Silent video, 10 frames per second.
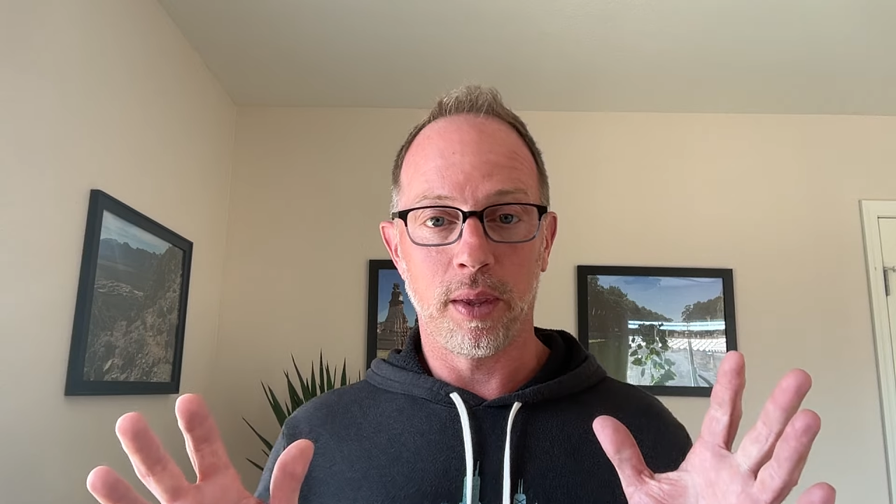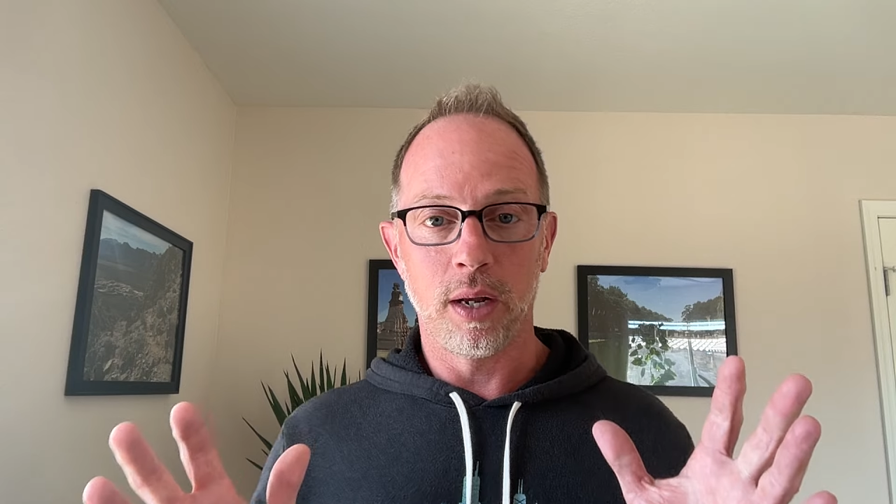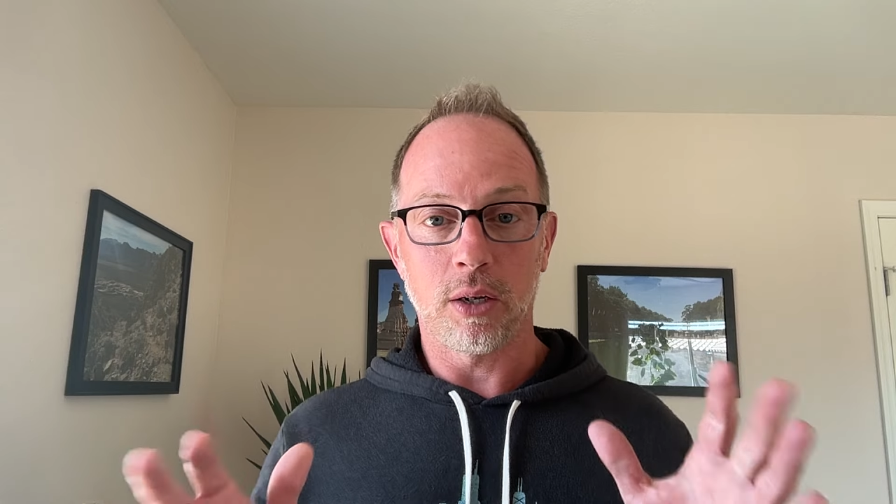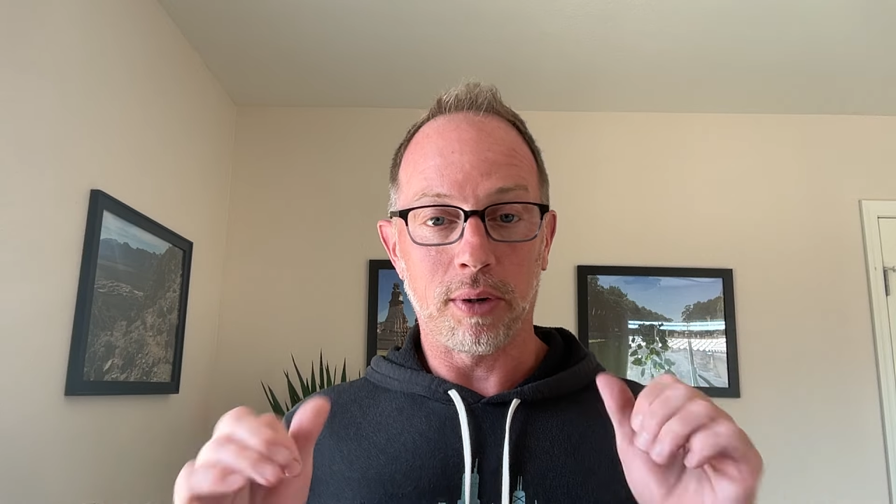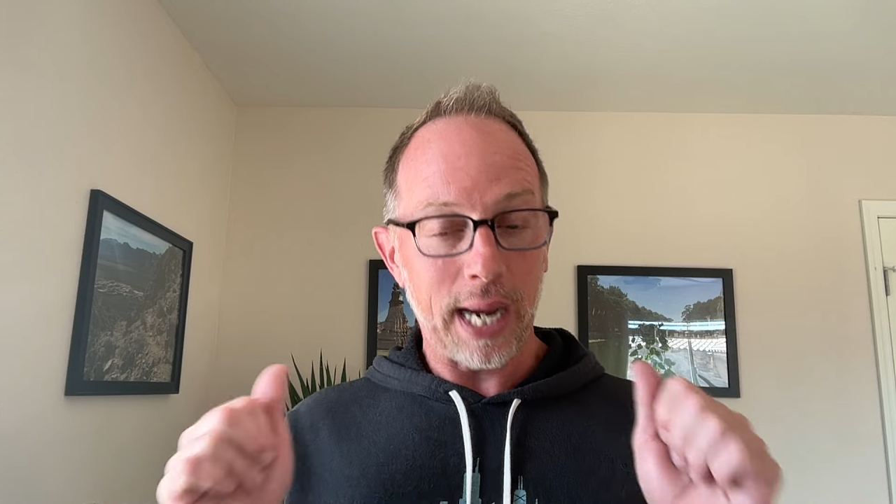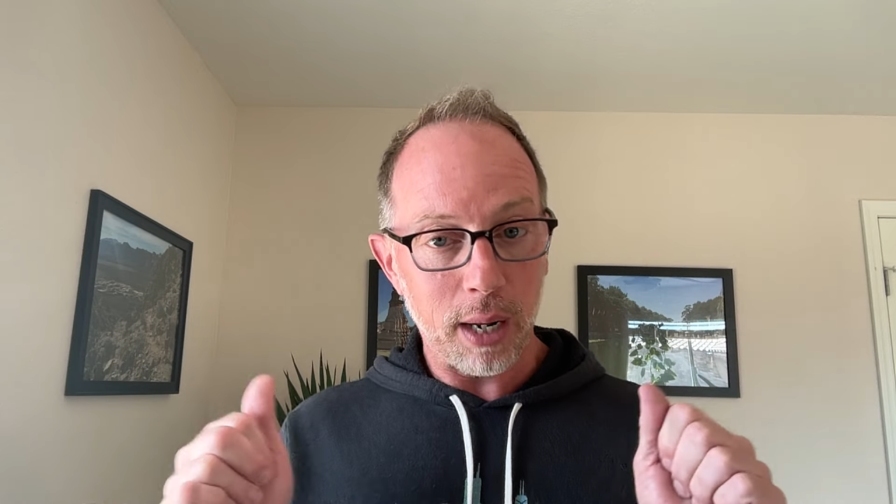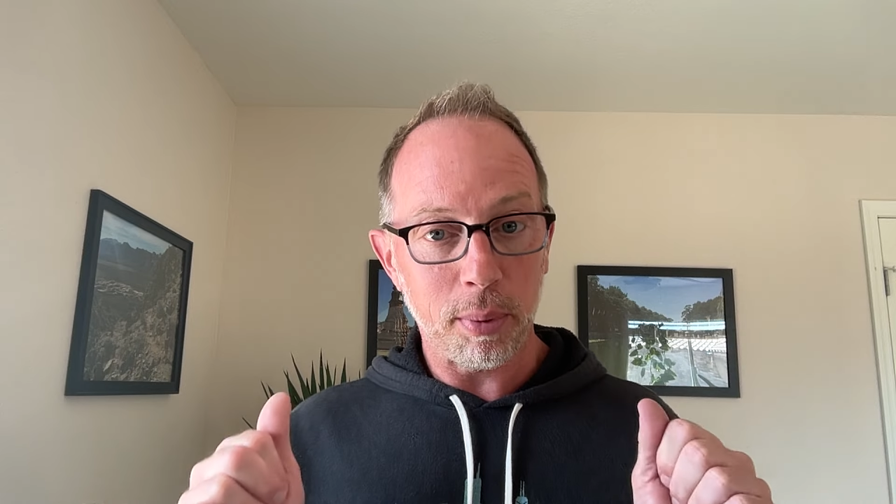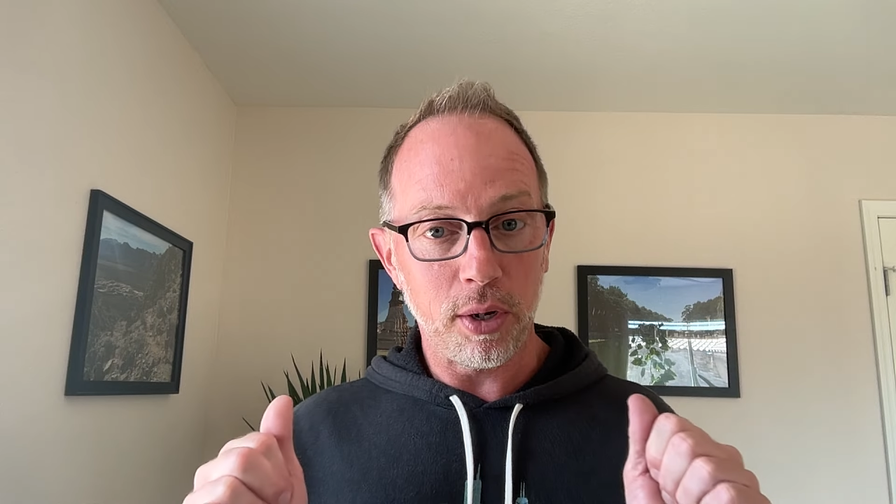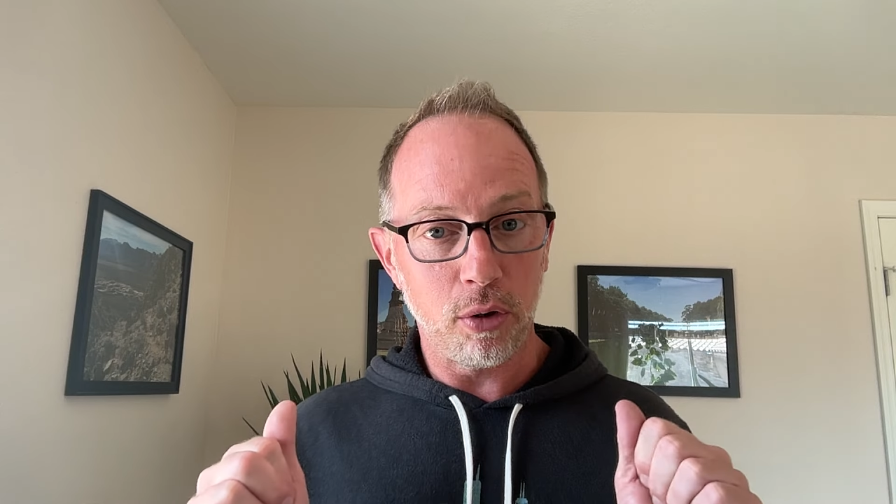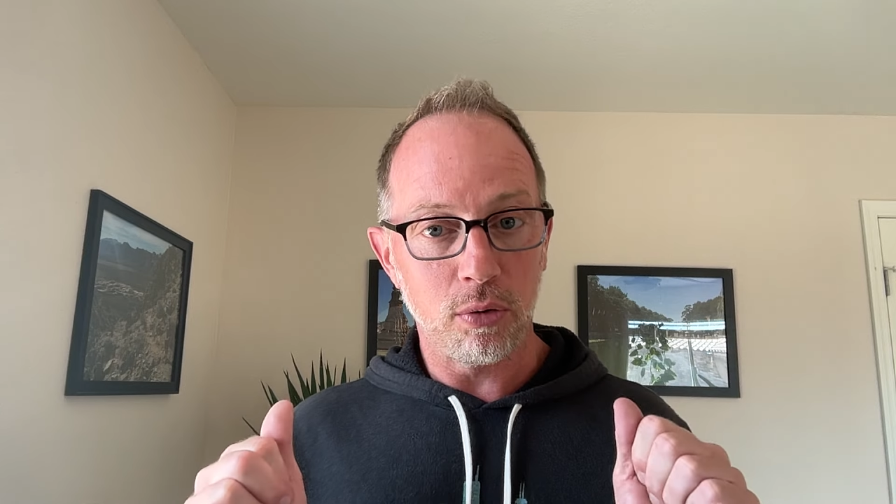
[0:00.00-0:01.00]
So can it be
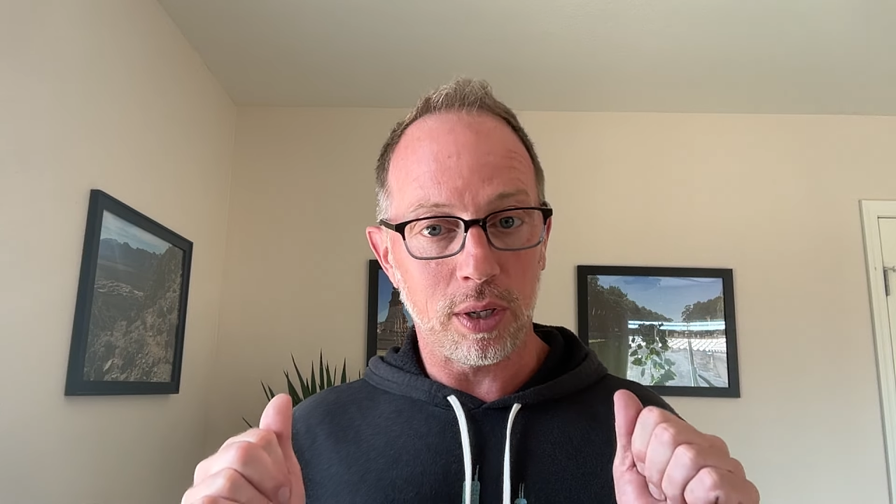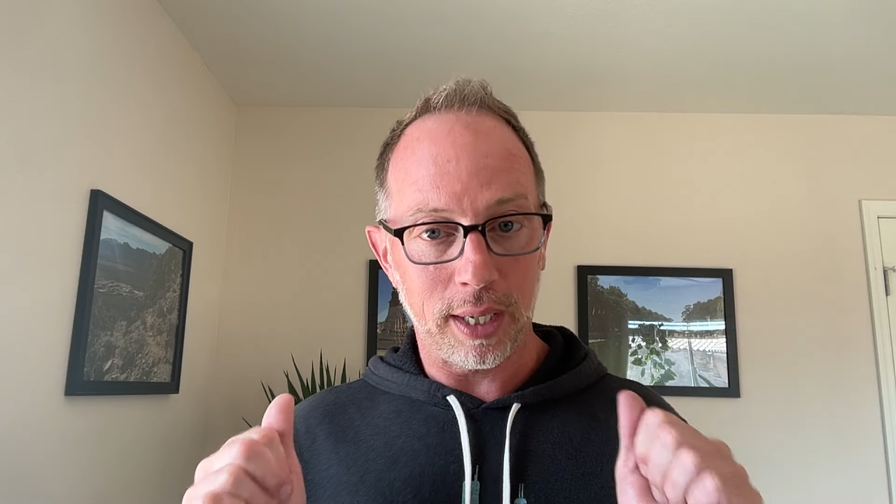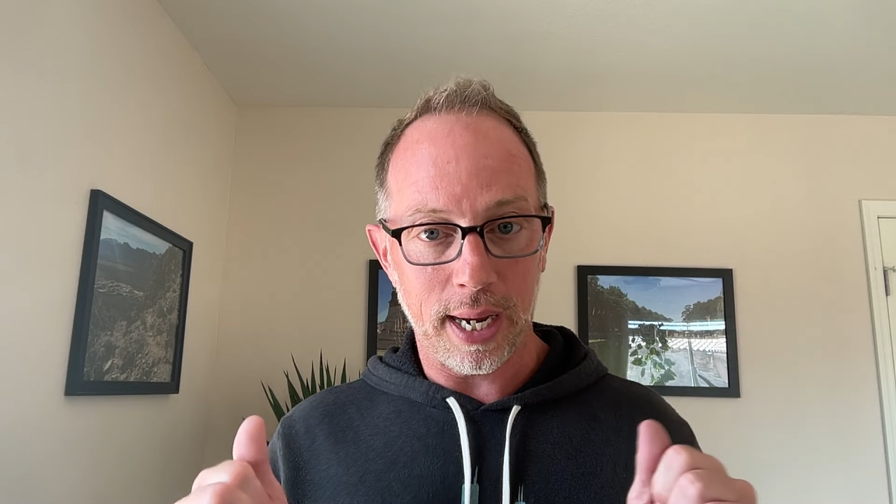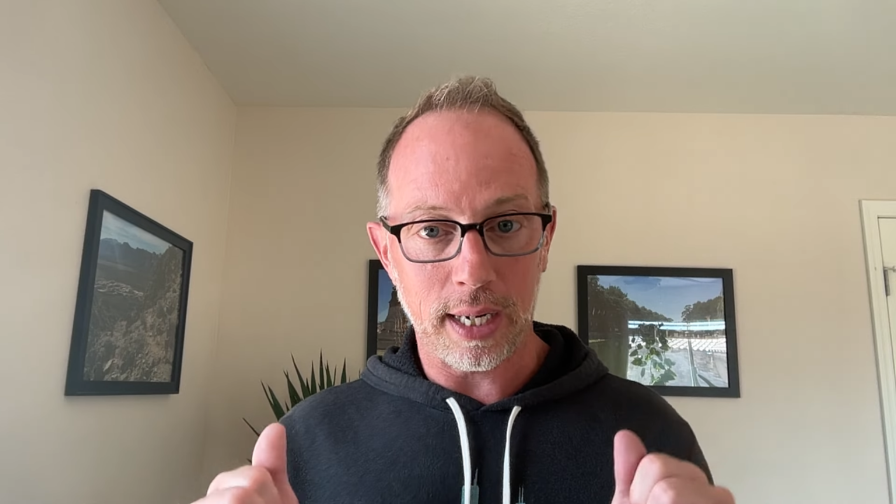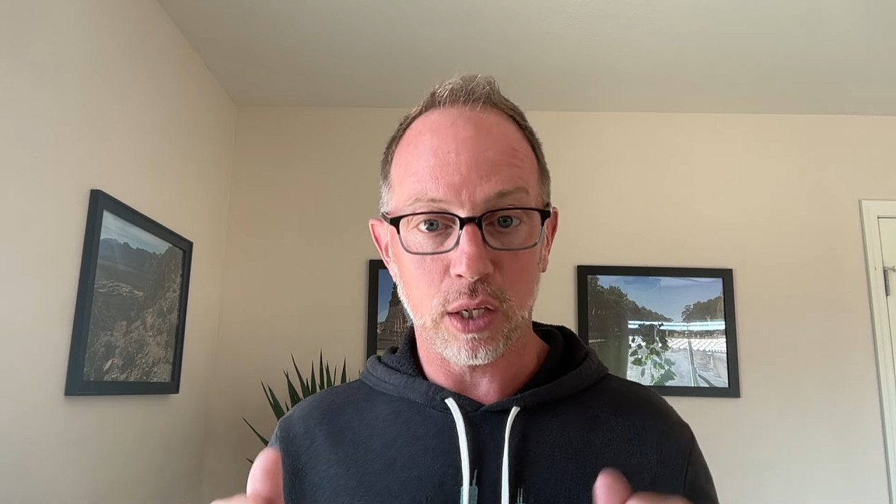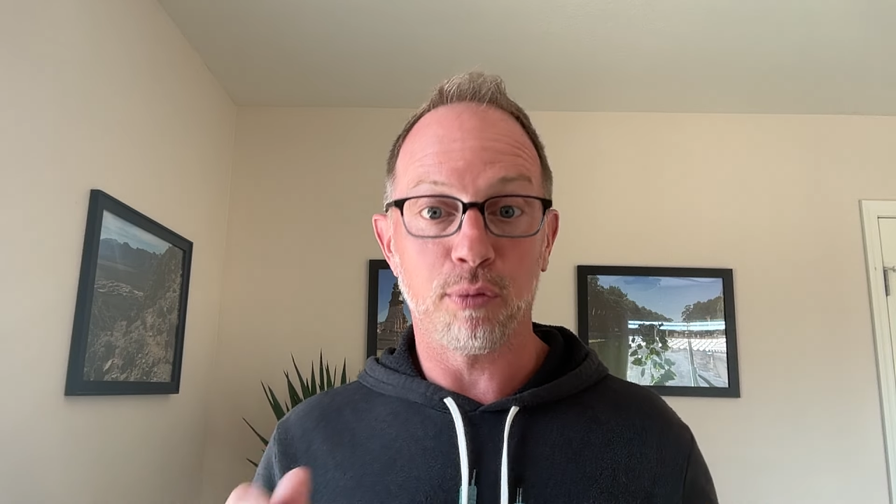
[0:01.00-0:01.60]
used? Yes.